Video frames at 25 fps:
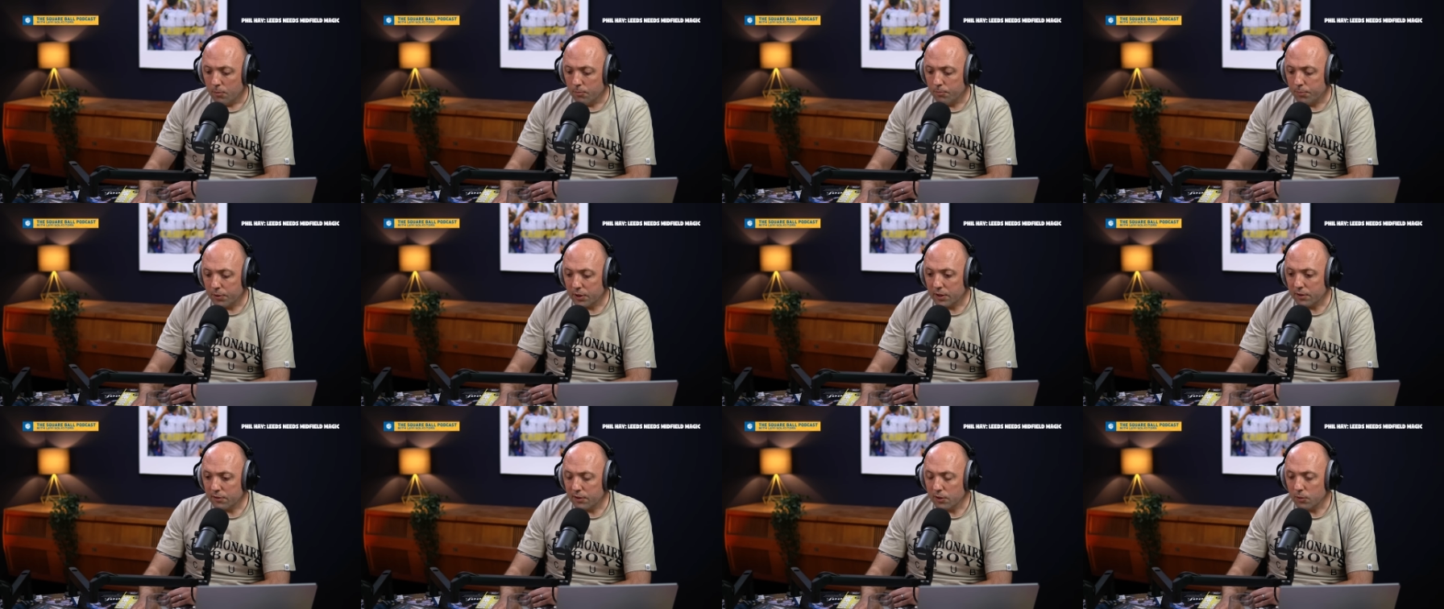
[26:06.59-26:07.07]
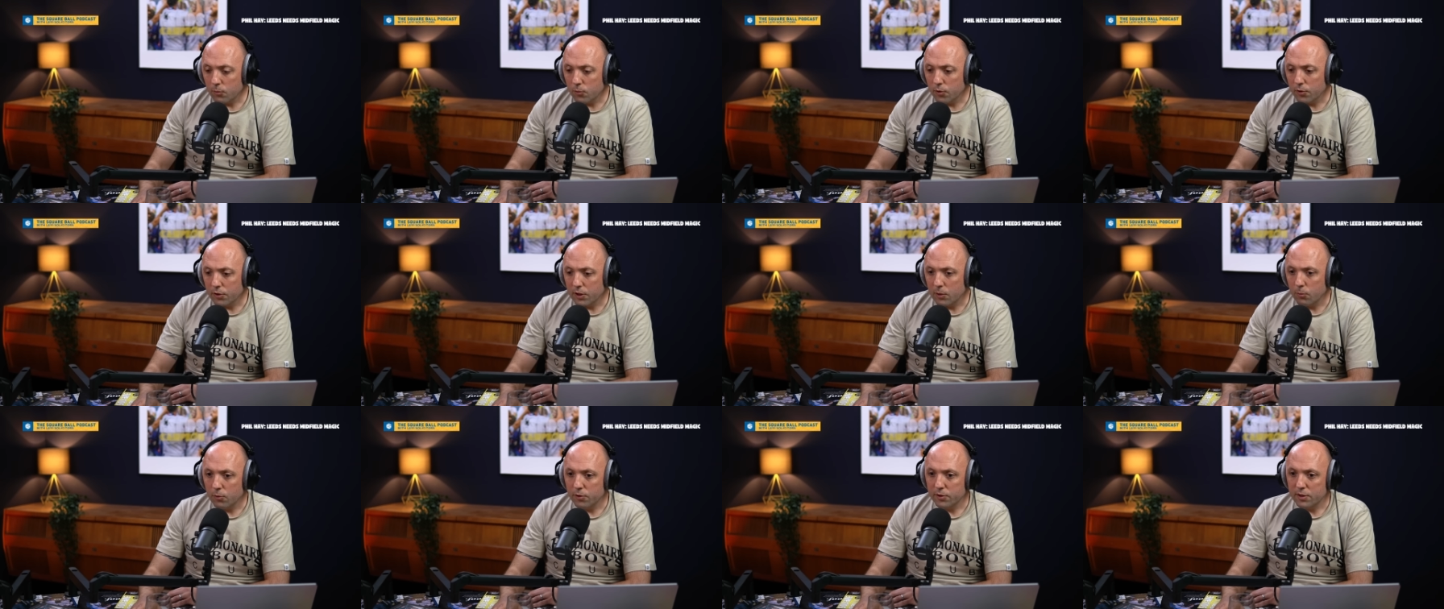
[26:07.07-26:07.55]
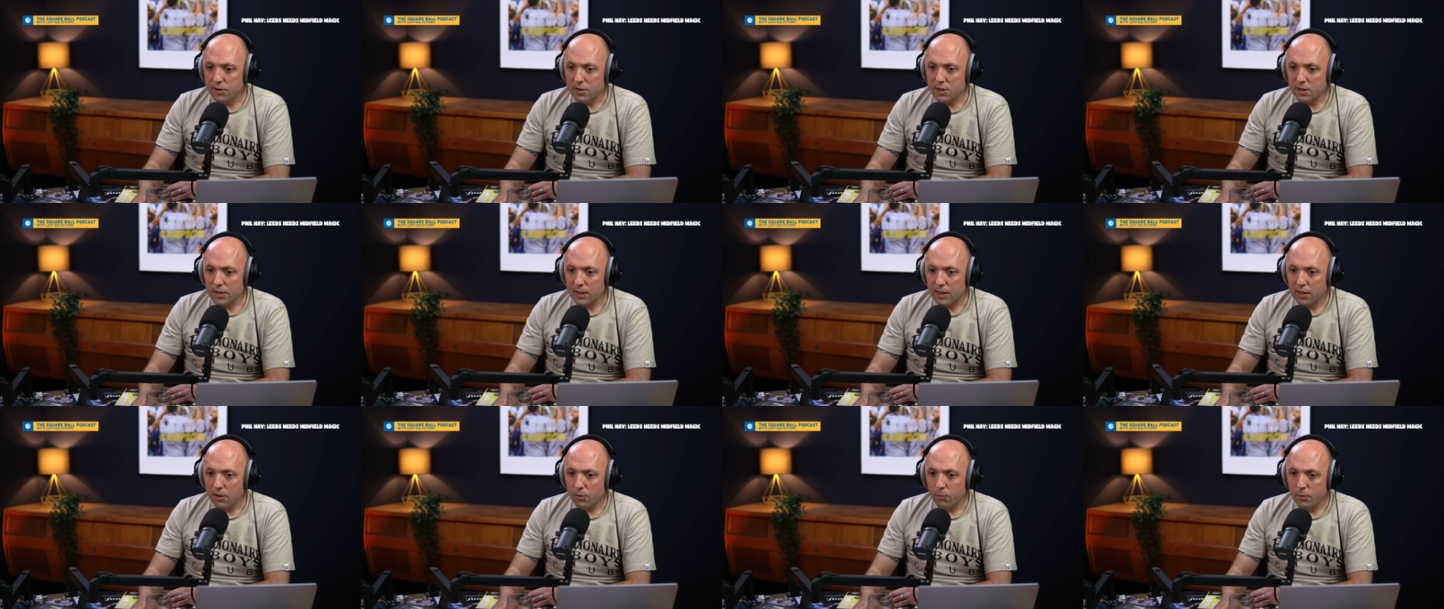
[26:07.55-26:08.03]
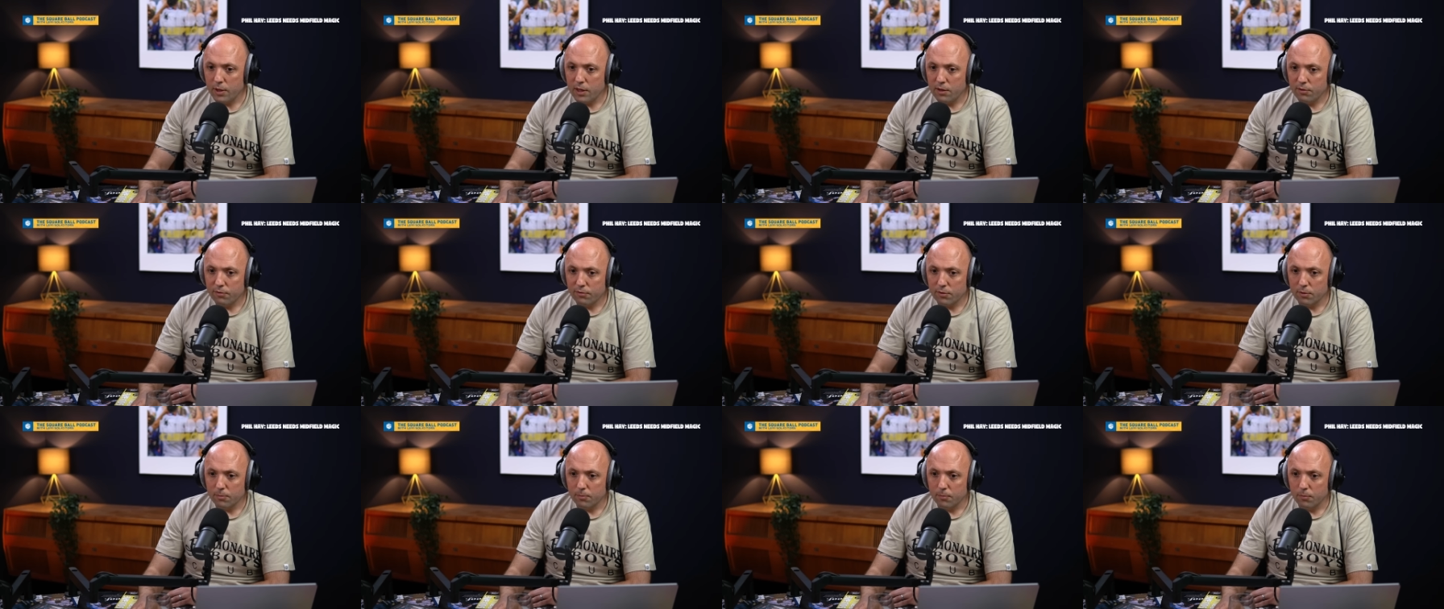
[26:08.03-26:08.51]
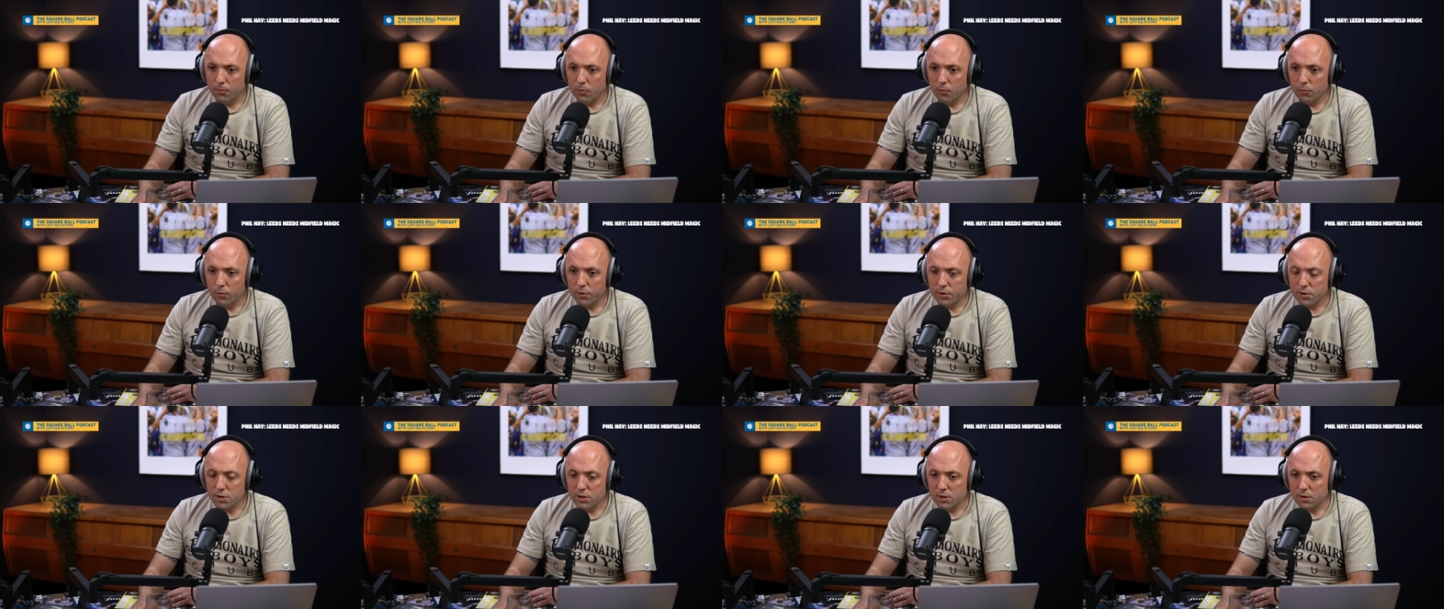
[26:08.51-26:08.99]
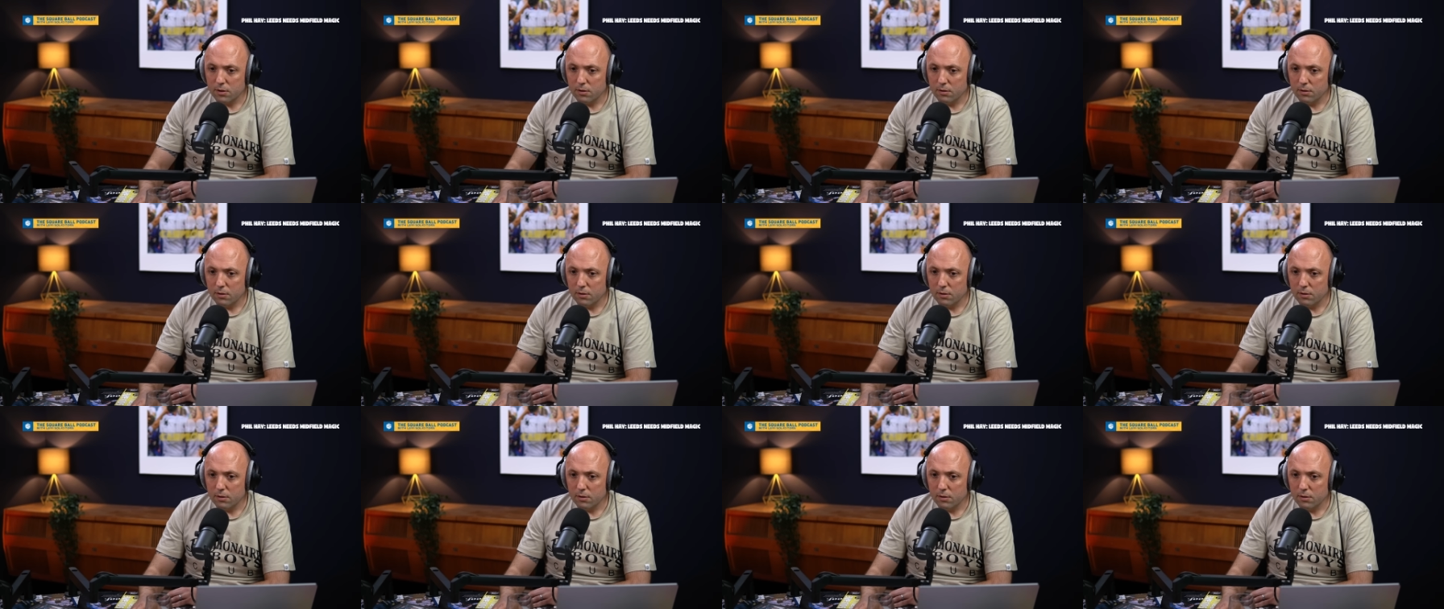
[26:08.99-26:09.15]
But I think what they wanted to get away from was,